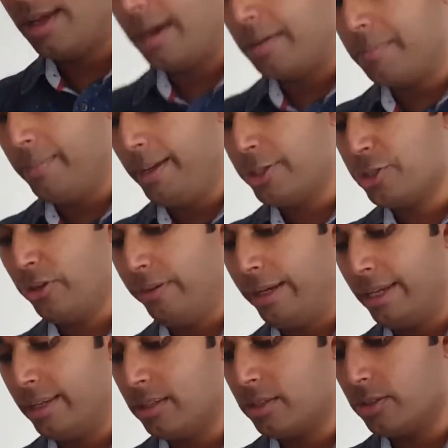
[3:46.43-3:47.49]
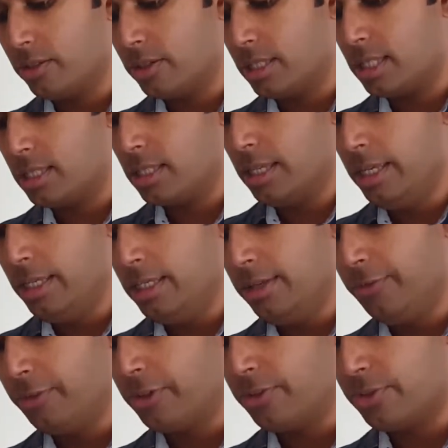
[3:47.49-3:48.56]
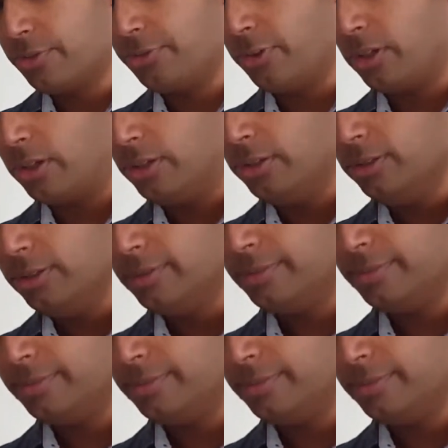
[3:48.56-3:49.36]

I'm measuring it so it's easy for you to follow.